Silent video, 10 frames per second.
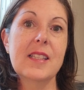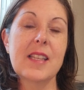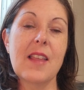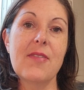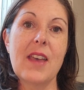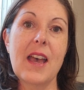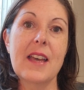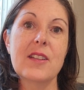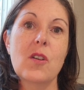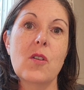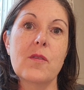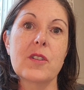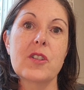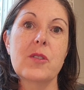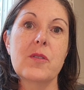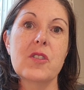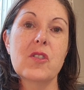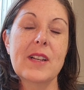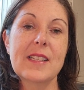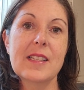send that over to the
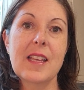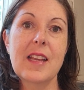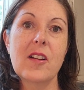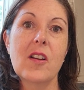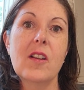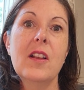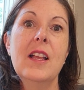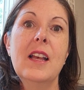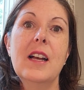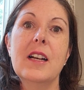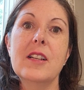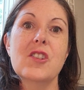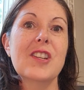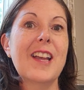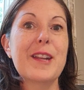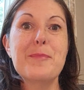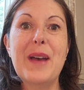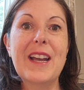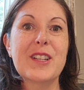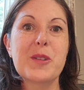translator. She got it
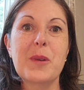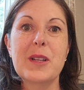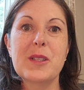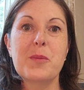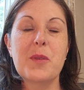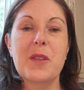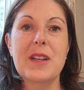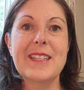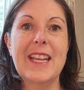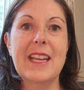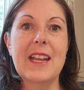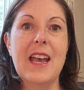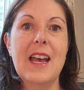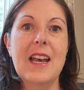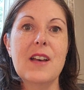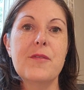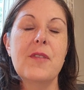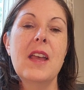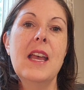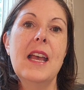back to us within a day and a half,
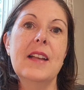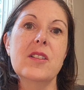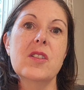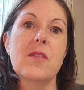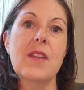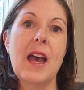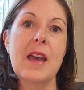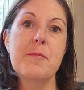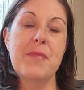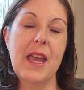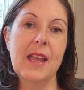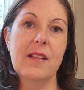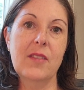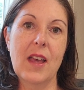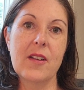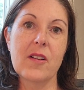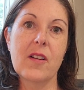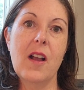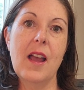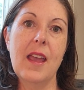and so that bank
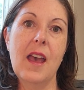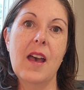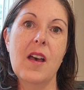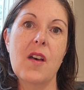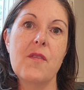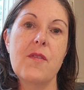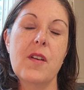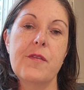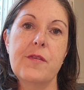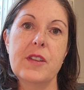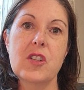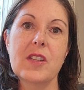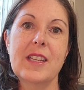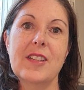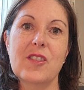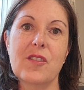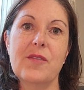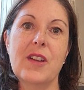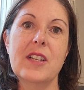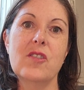letter I have officially
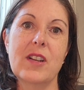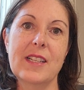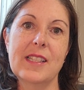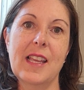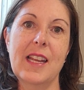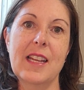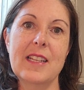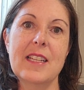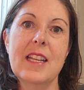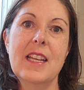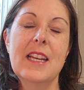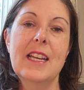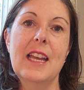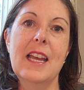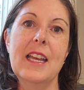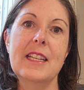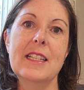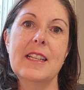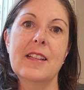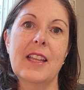certified translated. And
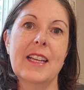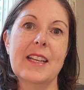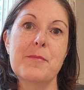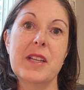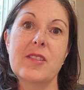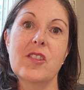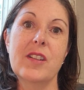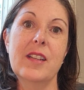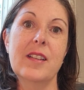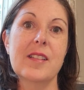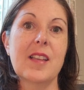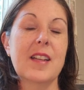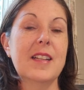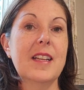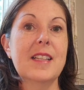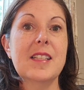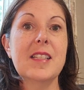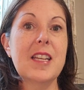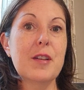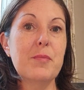like I mentioned, it's got a nice
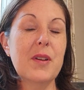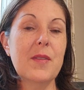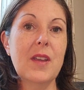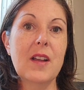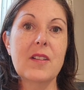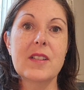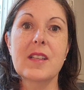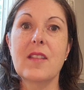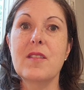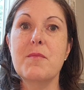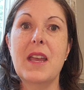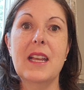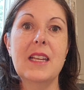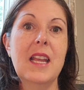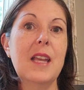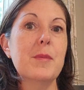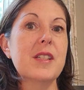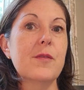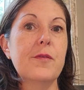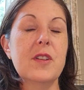stamp on there, it's got the bank name,
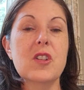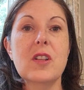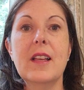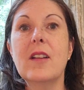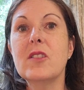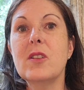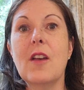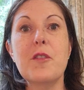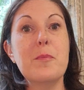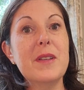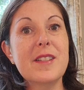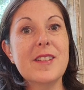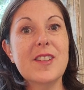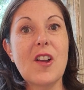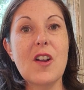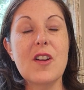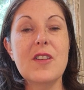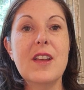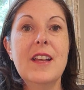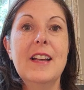it's official. I also have the business
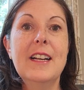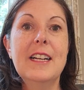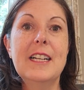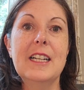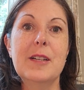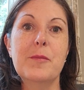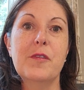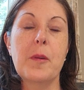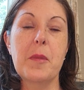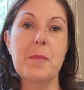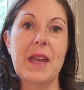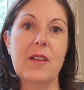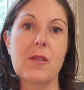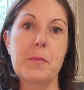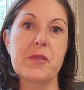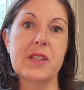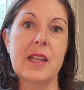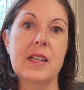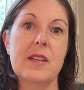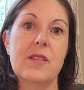card from the bank
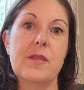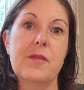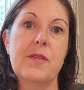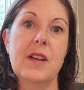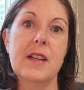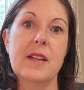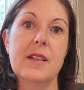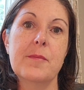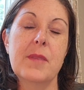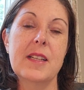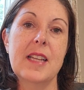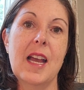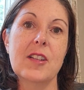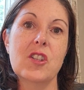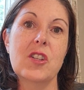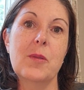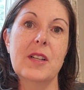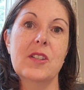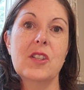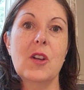representative attached to
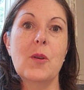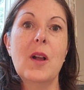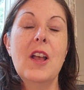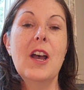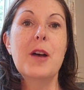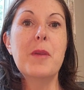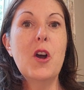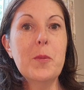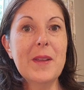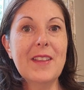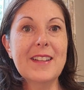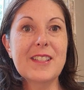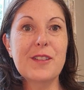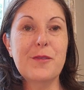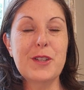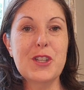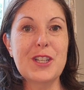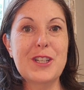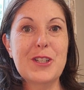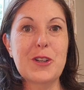it. So I'm hoping that's
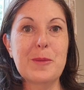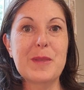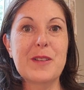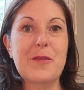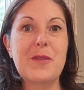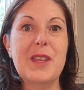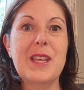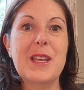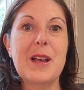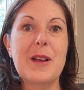sufficient in terms of the